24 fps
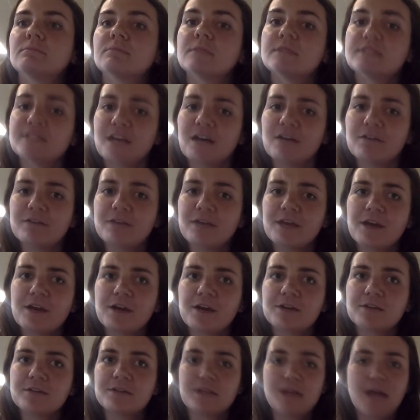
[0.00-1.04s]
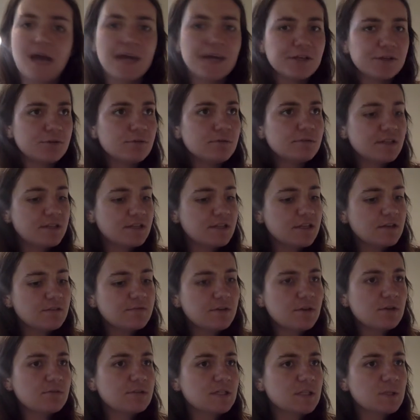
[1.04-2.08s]
Salvier, did I use any of
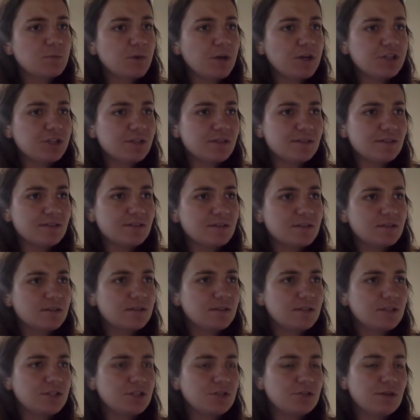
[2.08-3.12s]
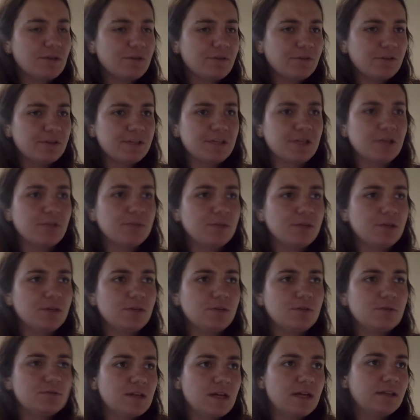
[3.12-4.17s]
those expressions? Did you ever hear me
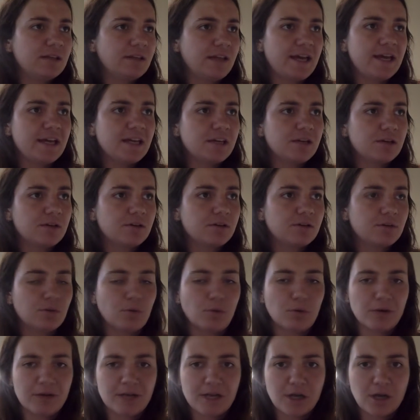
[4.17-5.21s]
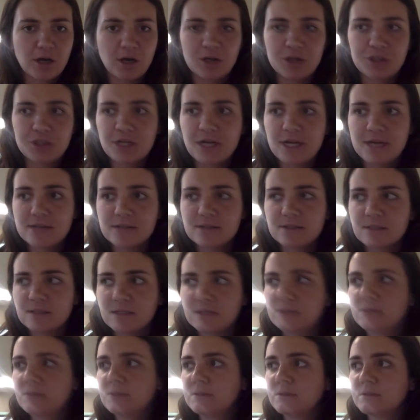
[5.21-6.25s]
use unlike or in contrast?
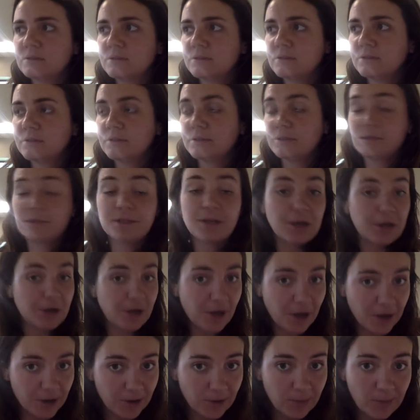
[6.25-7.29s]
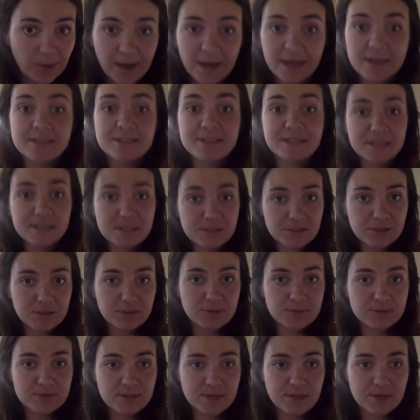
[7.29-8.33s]
No, I didn't
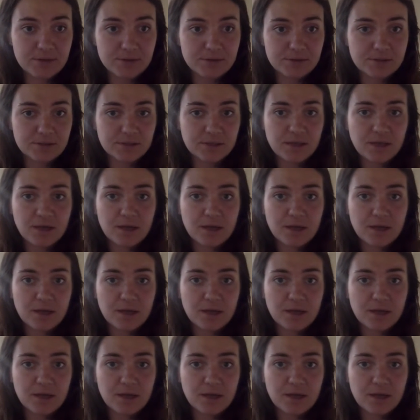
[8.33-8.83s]
use those.